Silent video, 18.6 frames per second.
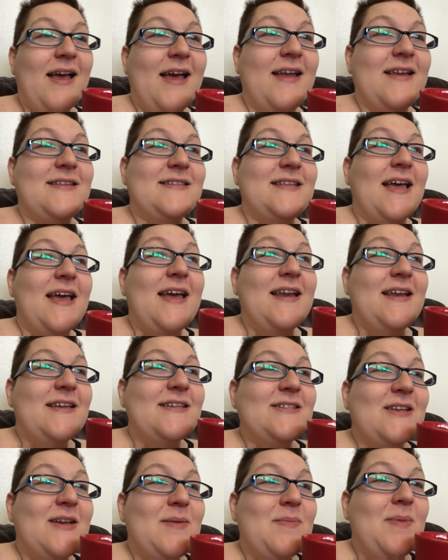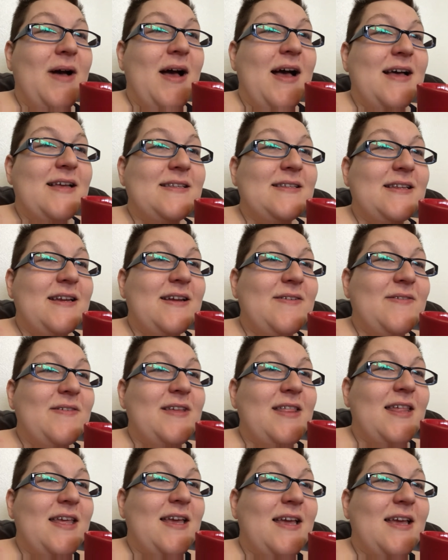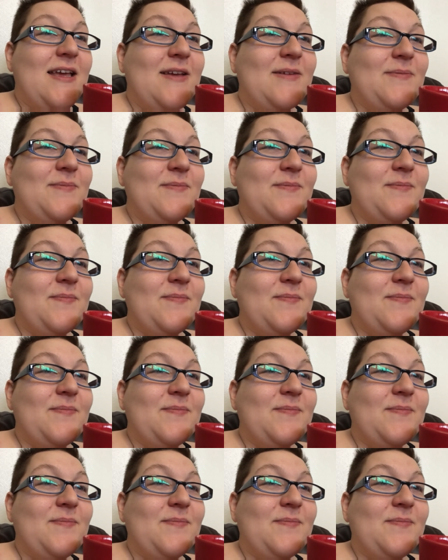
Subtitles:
And saying his goodbyes and everything.